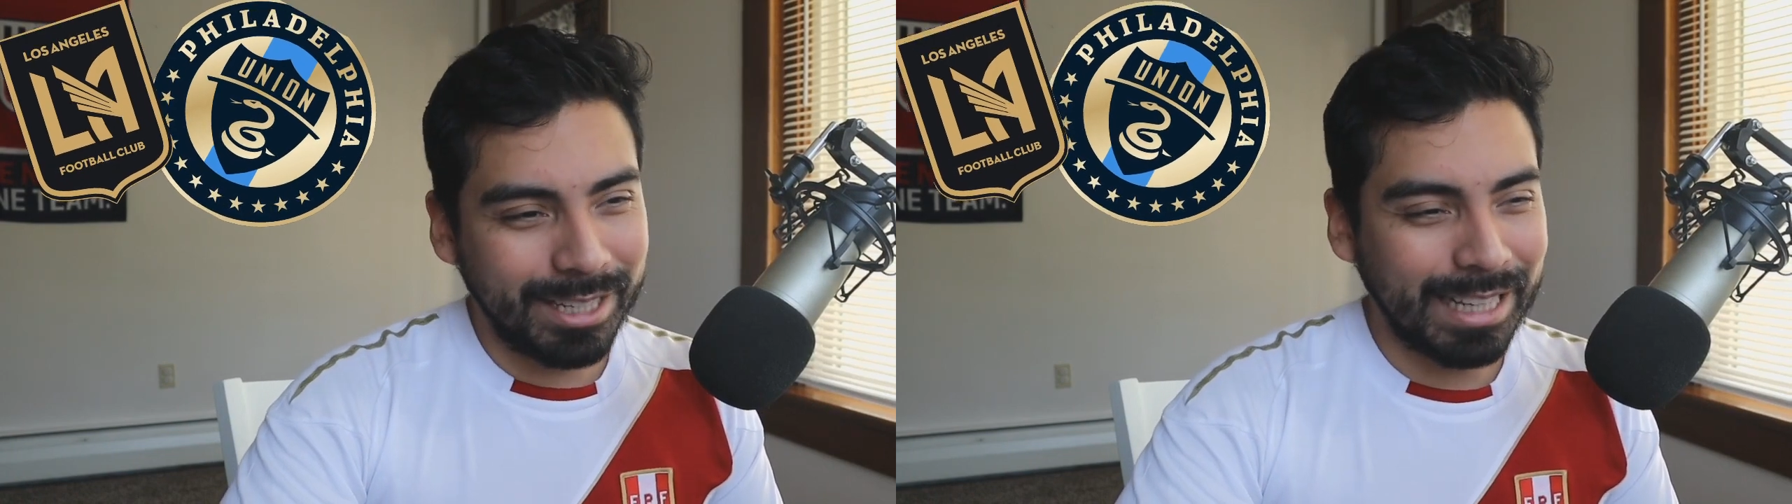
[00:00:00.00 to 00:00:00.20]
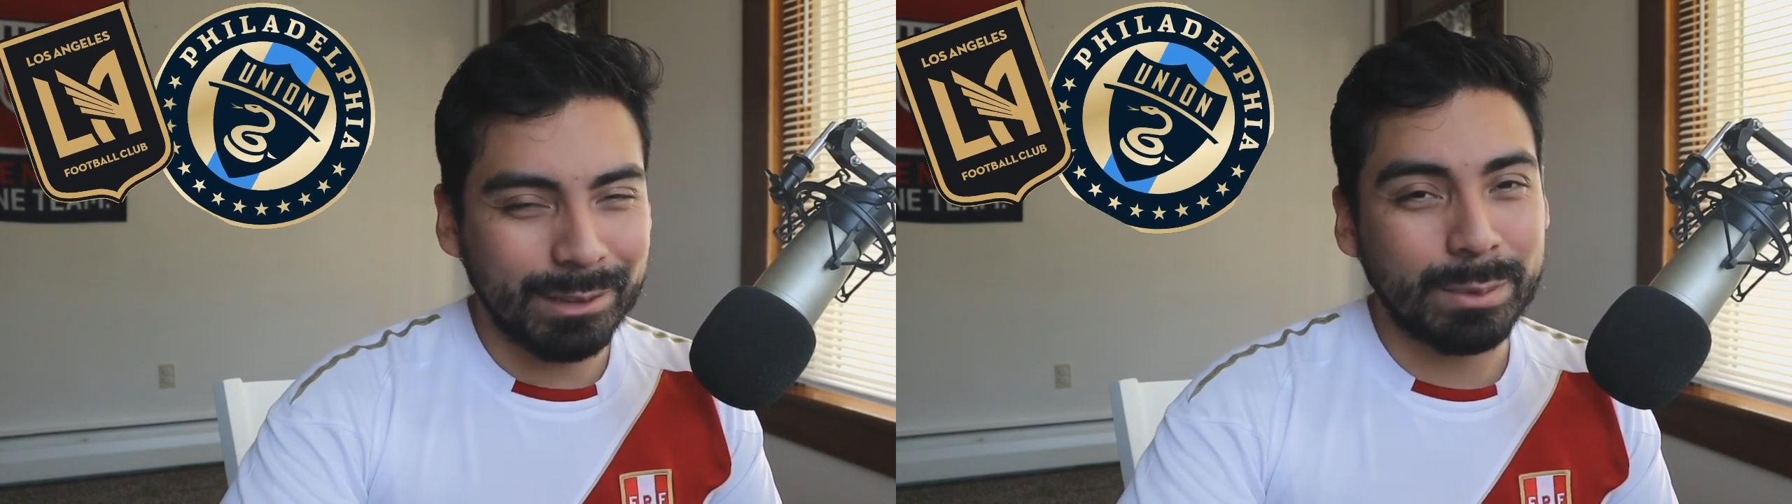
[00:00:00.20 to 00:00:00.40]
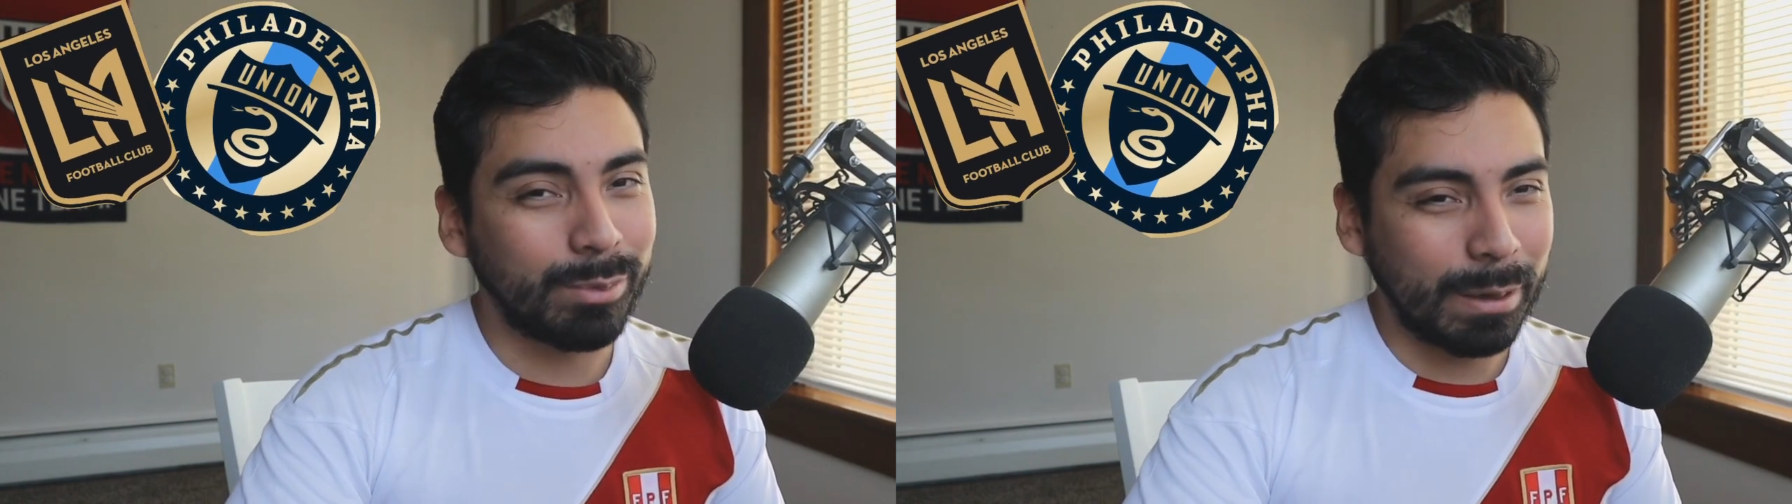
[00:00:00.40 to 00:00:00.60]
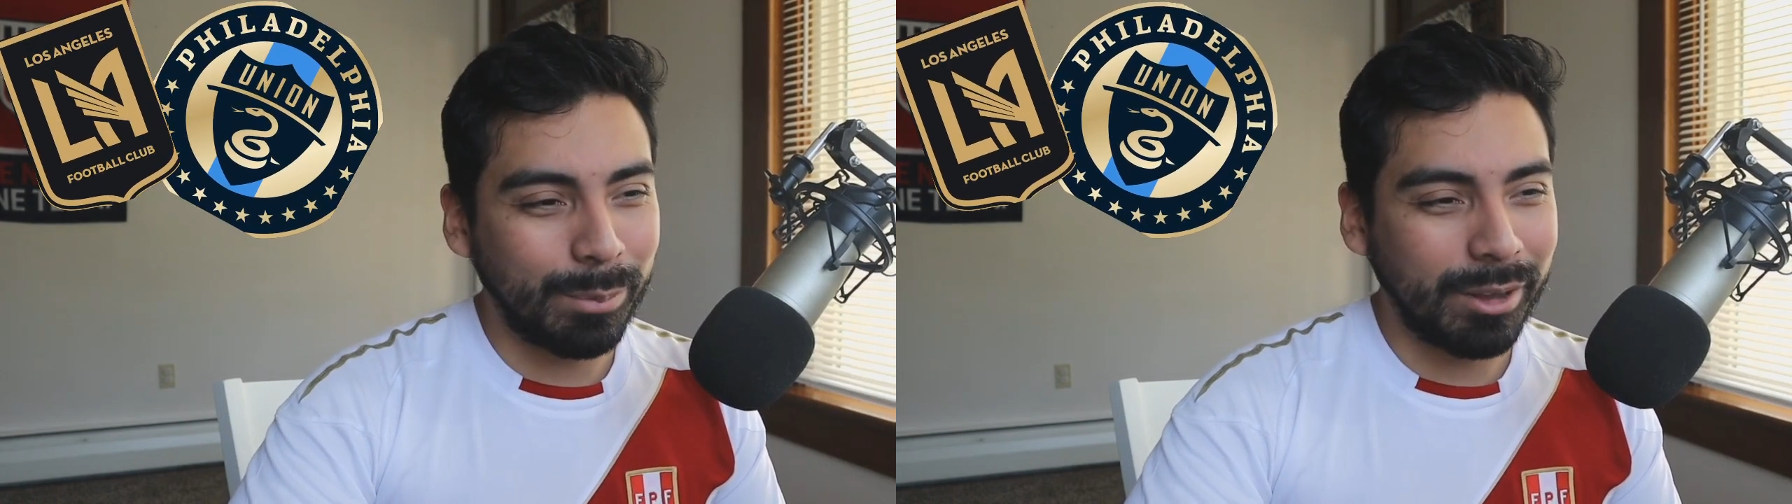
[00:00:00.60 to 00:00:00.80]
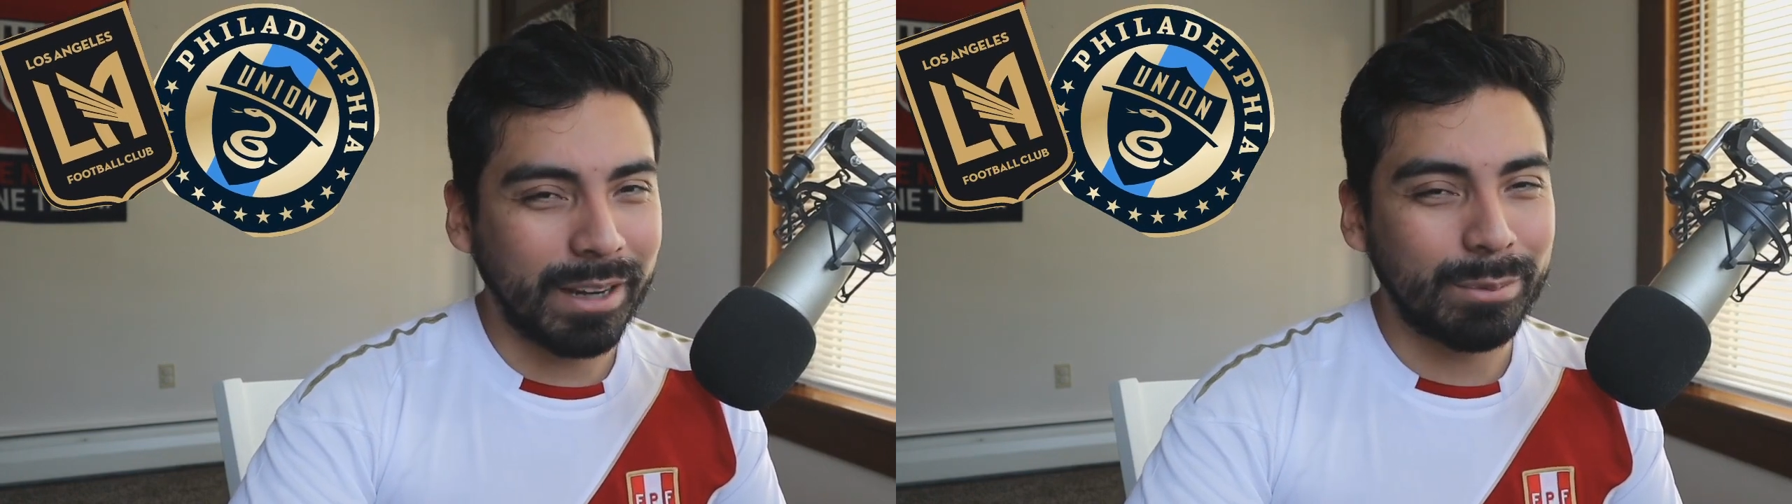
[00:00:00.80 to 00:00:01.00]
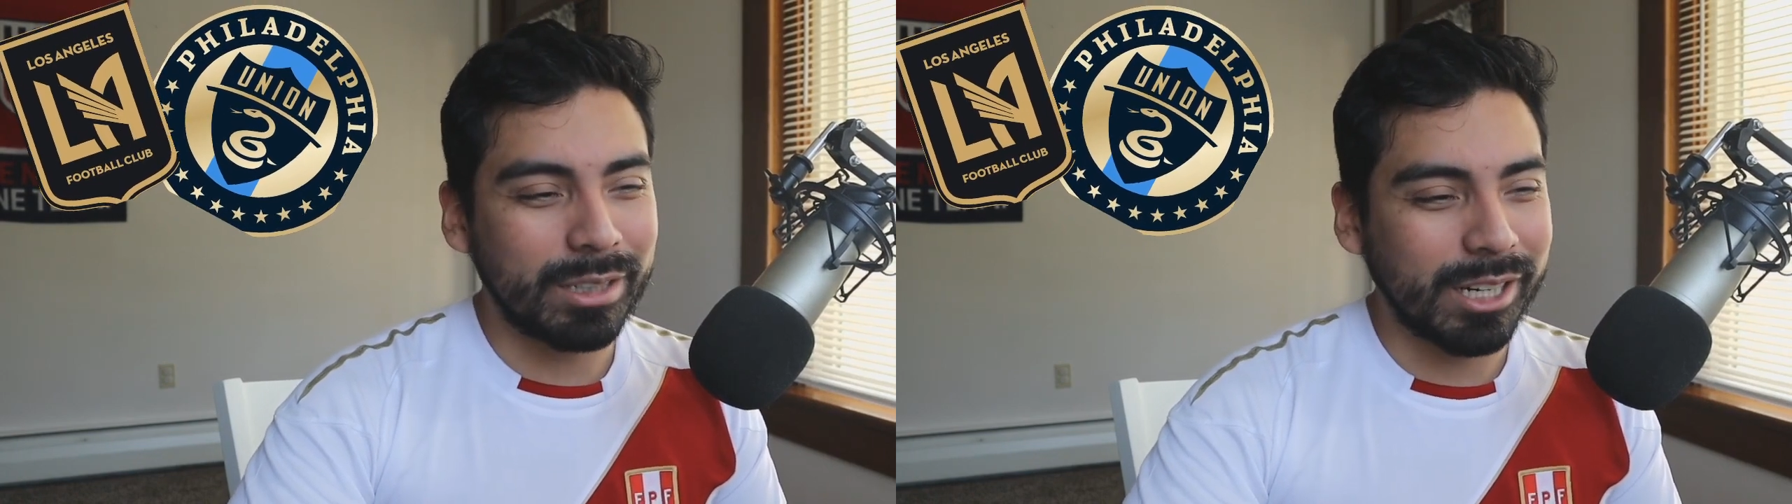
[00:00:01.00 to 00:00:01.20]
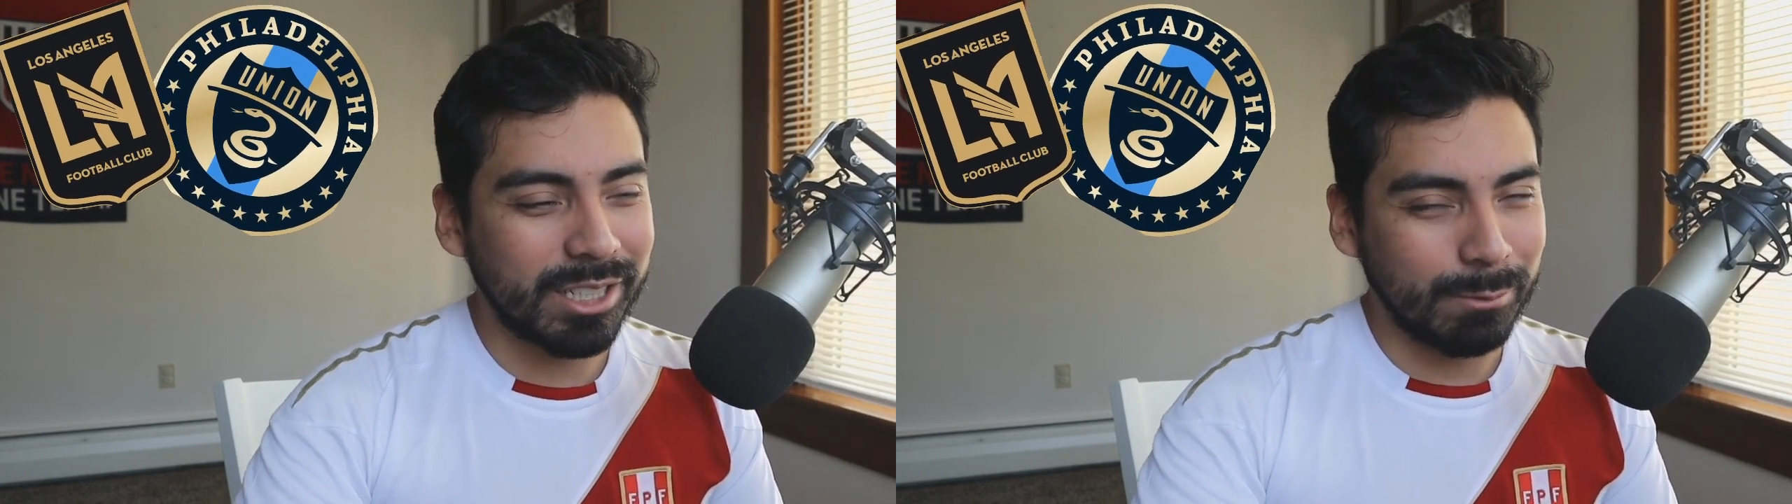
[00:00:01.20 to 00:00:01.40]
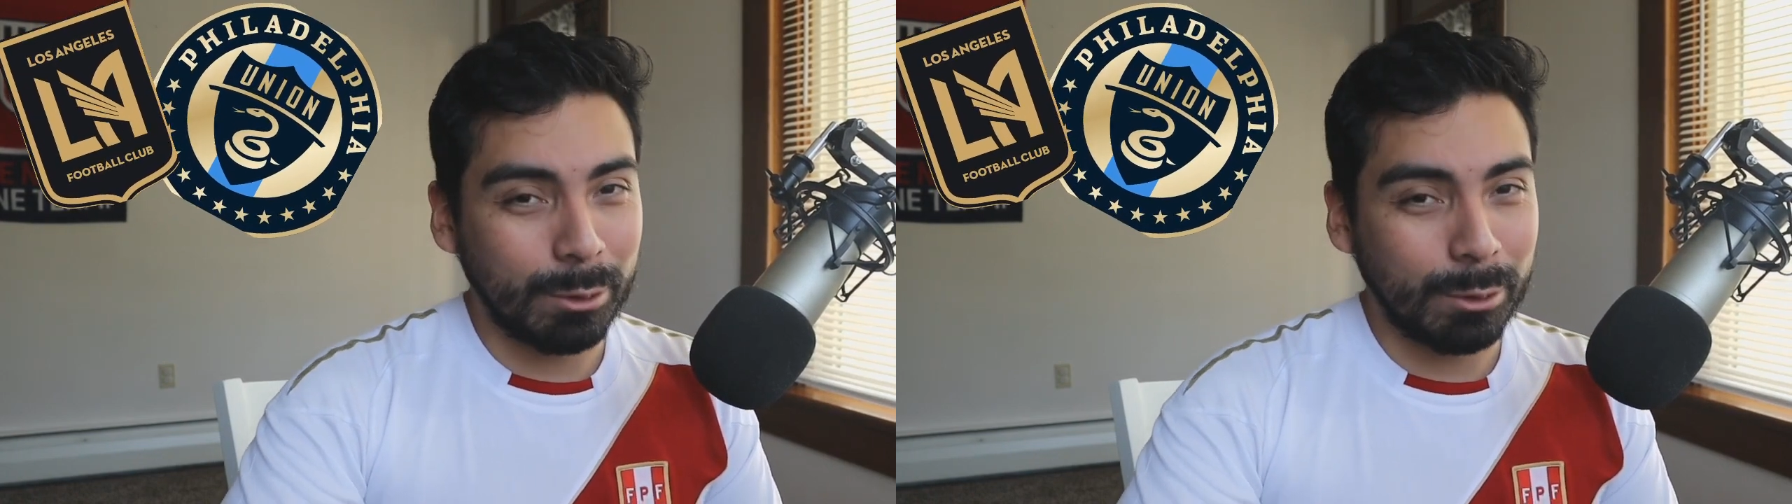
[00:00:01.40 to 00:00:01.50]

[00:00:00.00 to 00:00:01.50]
That was a playoff prediction.